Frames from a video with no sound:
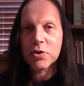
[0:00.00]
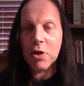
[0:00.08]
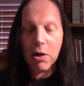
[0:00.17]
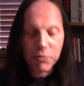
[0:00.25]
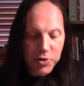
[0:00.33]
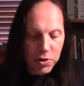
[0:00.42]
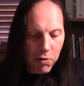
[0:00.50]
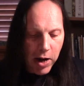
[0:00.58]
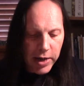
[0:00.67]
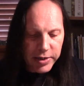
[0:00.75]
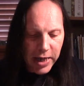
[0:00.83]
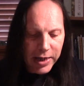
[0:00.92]
I was
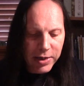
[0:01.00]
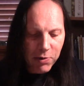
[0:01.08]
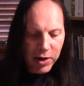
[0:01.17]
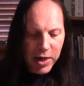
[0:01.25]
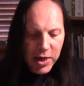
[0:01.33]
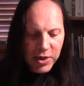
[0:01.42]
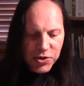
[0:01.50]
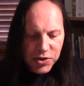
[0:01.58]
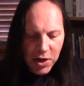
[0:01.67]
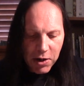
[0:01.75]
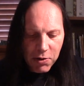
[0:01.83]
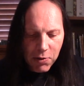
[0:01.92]
correct. Anyway,
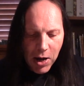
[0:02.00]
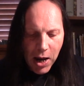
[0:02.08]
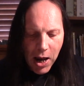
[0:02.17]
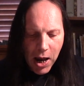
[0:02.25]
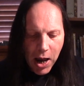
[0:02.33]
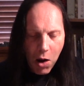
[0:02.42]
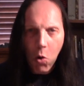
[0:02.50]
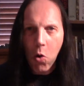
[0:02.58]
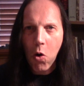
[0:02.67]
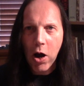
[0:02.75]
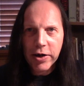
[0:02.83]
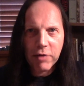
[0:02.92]
so
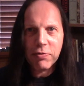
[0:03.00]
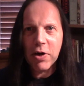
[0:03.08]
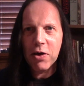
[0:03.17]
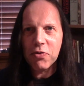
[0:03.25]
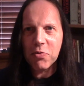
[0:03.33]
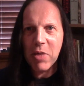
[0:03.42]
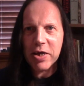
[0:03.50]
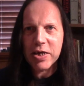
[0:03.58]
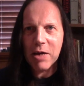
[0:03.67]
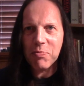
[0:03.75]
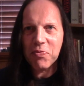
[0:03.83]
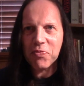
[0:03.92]
I don't know the
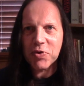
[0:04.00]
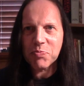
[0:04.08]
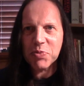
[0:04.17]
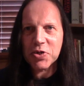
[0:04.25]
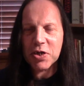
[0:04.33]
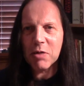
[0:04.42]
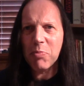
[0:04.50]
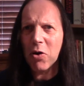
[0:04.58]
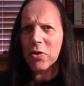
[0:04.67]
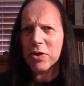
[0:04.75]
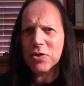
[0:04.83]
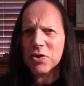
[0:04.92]
makeup of this particular
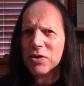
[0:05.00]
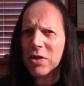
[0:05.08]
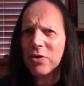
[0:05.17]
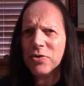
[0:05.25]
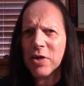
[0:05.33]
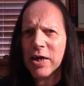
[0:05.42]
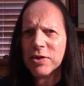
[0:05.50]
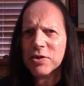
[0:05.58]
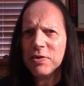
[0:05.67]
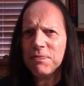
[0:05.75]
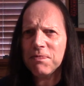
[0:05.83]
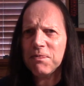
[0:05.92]
bottling, because it doesn't
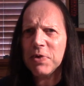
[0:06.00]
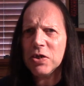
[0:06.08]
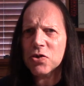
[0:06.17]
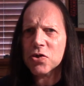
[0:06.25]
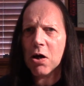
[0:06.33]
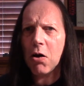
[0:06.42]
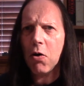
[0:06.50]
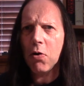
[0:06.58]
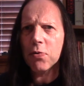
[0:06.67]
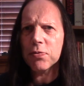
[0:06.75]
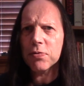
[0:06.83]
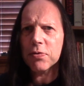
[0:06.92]
actually feature
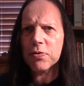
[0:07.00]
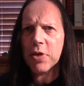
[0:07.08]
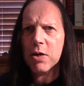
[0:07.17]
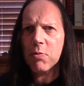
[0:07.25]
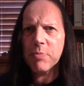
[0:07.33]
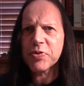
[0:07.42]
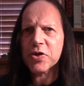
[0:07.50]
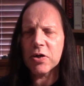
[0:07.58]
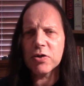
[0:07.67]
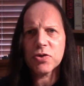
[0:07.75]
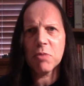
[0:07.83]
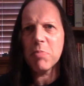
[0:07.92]
on their
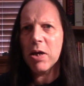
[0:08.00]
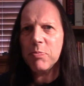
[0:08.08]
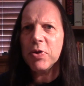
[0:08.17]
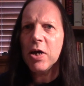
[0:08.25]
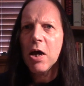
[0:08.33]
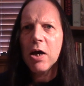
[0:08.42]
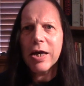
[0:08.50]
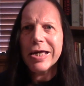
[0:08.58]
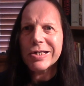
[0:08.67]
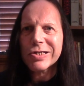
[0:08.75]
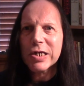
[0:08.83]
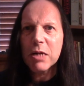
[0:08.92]
website. So maybe
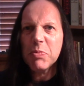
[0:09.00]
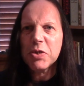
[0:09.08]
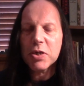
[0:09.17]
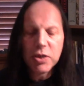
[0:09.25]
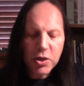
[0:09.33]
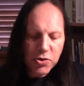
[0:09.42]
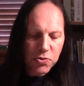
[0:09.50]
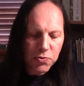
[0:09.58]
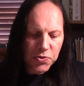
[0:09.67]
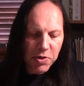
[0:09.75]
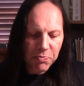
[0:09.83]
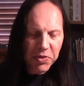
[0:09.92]
it's a limited edition
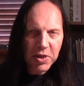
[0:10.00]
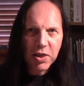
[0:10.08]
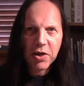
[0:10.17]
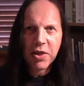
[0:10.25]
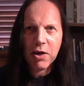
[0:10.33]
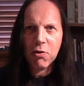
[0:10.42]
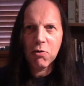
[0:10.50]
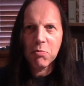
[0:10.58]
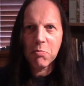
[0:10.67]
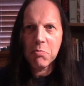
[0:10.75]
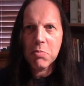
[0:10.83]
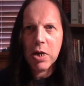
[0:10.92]
or something like that, or
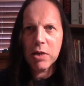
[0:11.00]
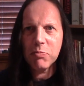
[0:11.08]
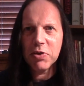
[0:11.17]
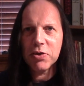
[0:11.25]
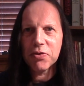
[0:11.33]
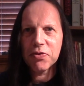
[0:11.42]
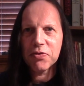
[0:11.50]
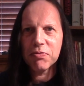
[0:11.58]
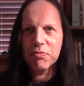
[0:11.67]
maybe...